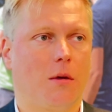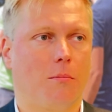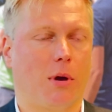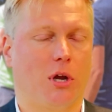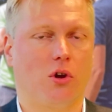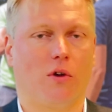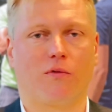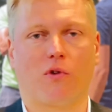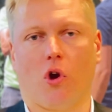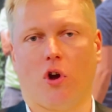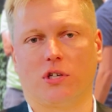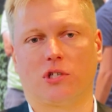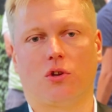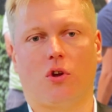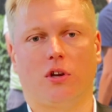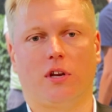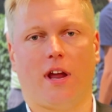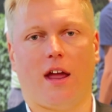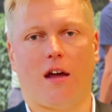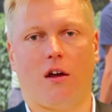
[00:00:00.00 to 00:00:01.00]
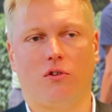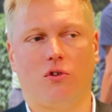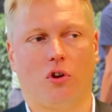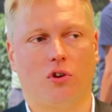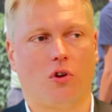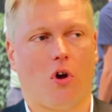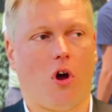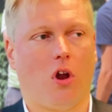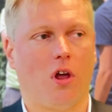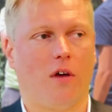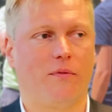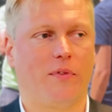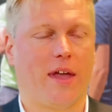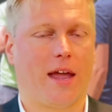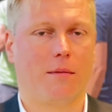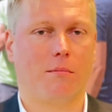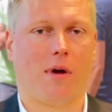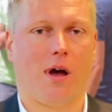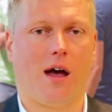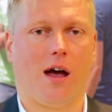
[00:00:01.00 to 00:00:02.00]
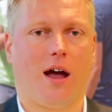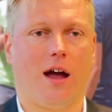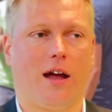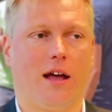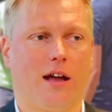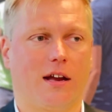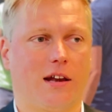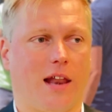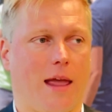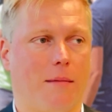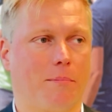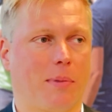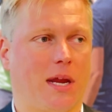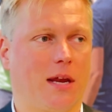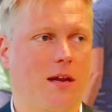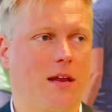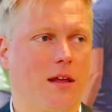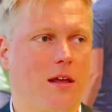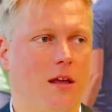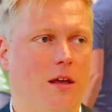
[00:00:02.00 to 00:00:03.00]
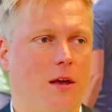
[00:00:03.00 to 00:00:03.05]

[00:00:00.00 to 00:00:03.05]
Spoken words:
But of course, not all of them are glamping.